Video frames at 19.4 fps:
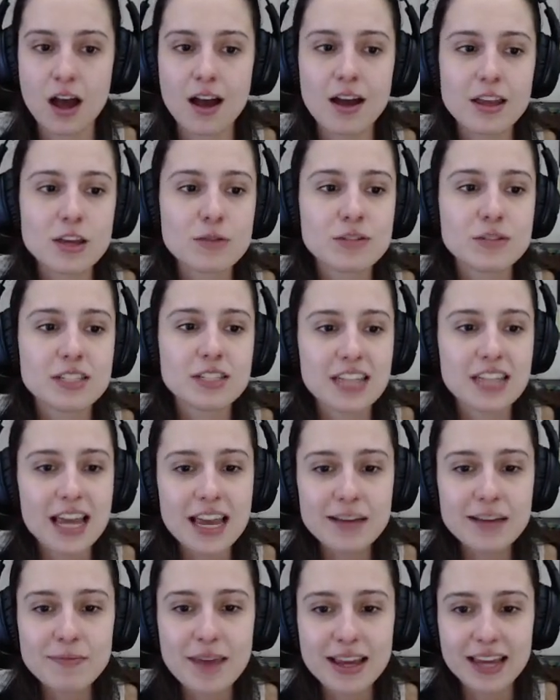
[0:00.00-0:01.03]
You
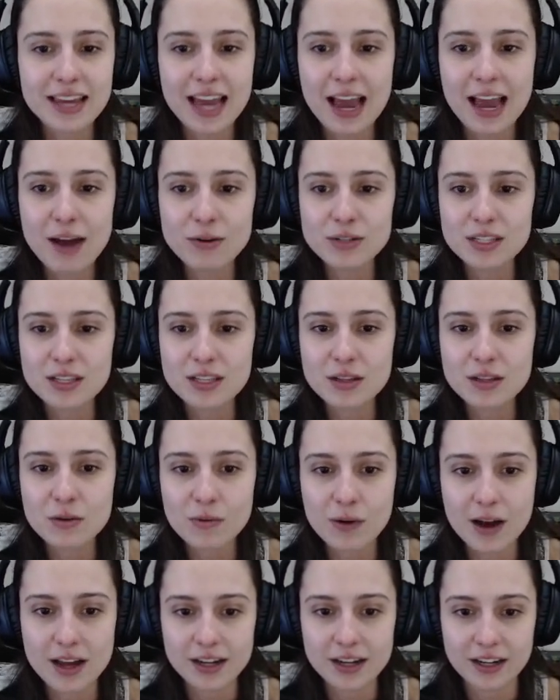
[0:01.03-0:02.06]
did make a house in the
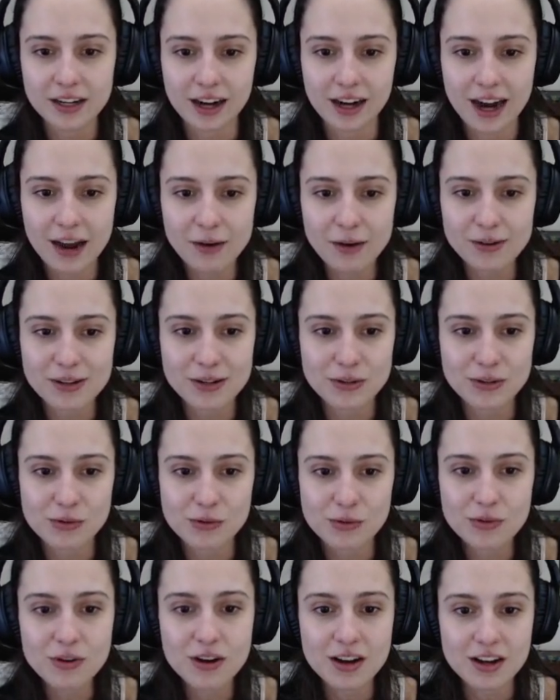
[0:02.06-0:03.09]
water! How
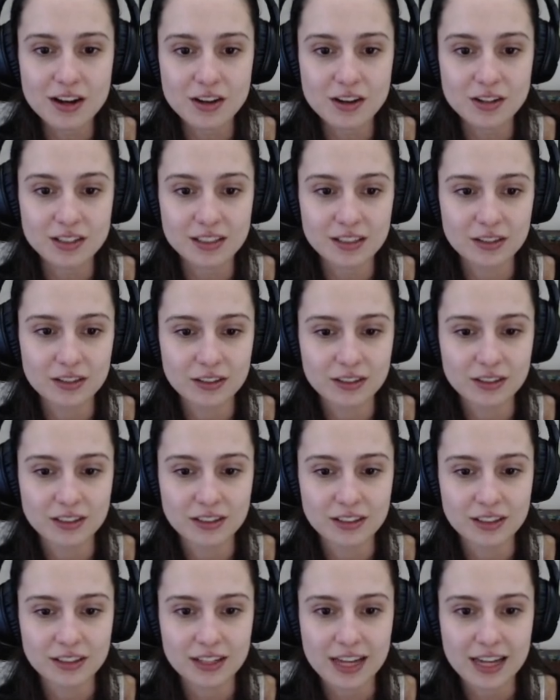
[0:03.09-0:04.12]
cool!
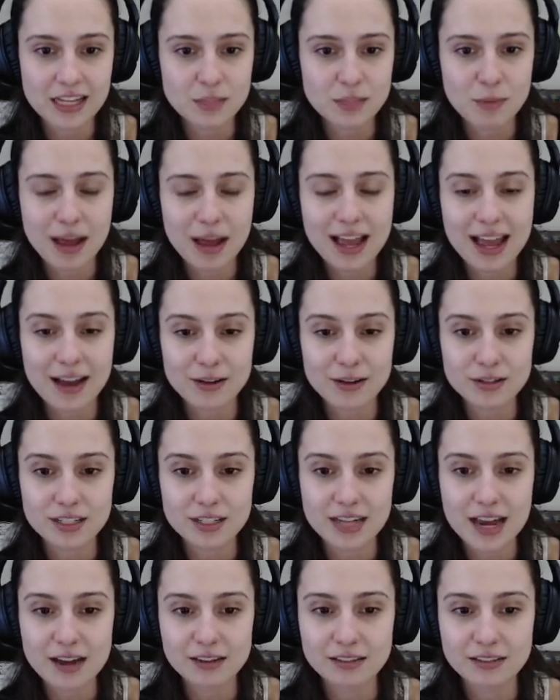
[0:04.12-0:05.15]
It's my house
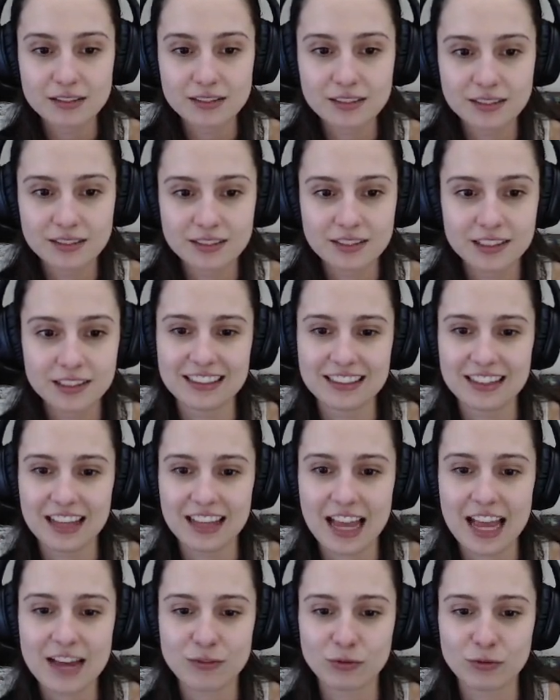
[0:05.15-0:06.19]
now.
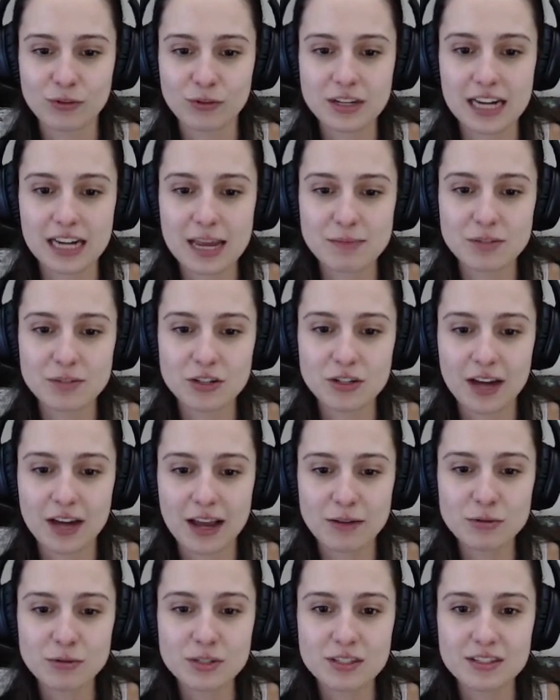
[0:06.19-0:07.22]
I have reclaimed your
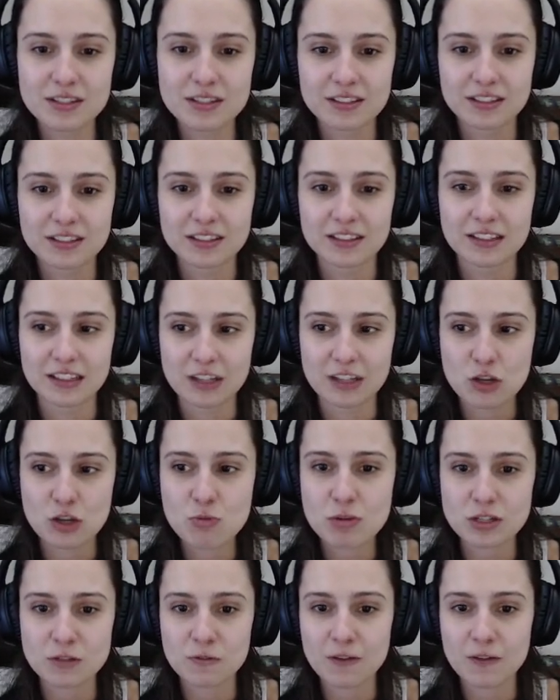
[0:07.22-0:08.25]
house. You
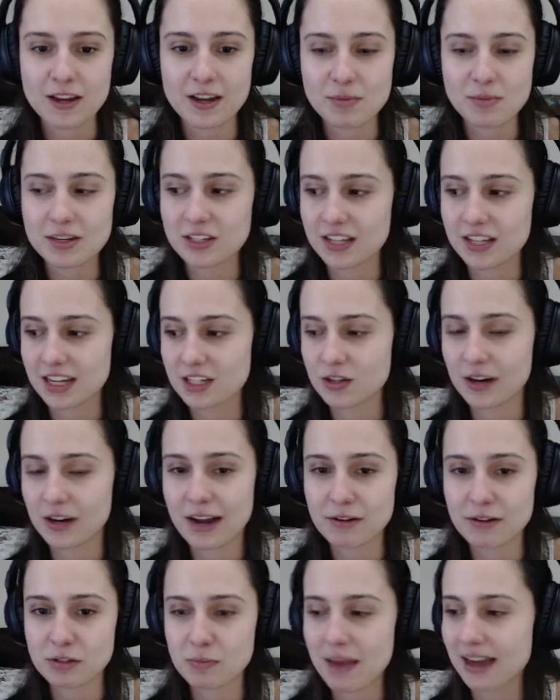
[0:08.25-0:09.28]
must fight me to get your
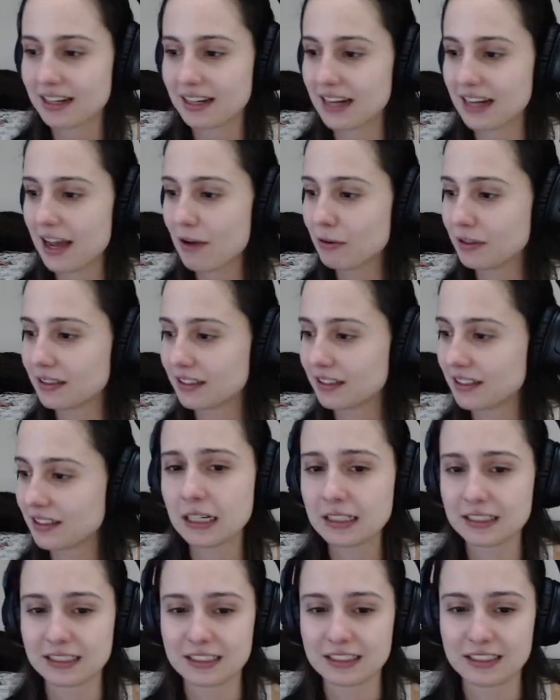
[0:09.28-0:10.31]
house back now.
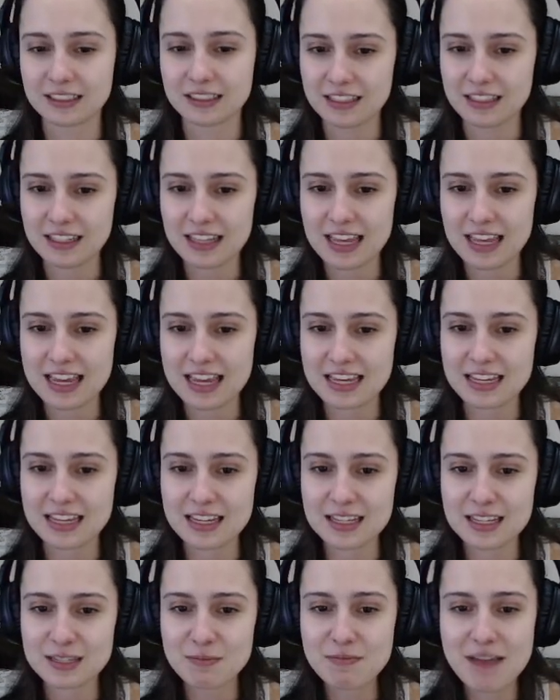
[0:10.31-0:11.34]
It
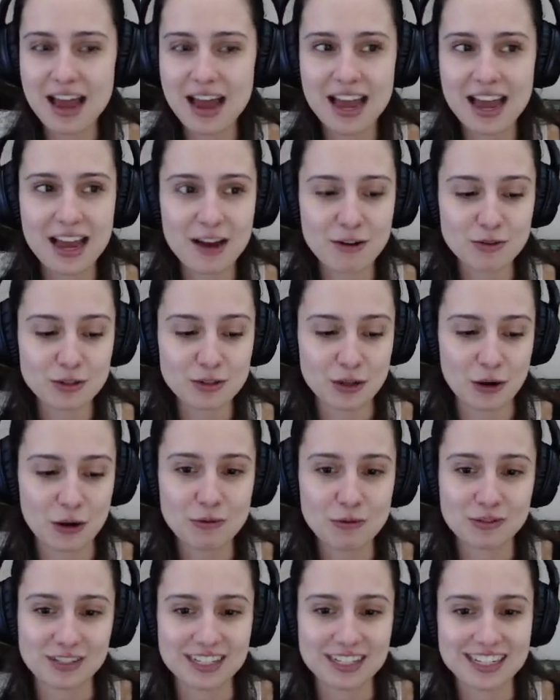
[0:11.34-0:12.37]
is my house.
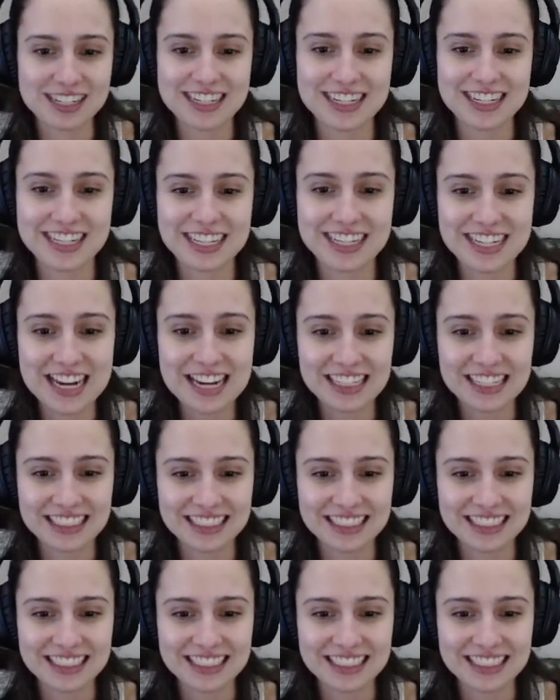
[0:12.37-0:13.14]
Oh, shit!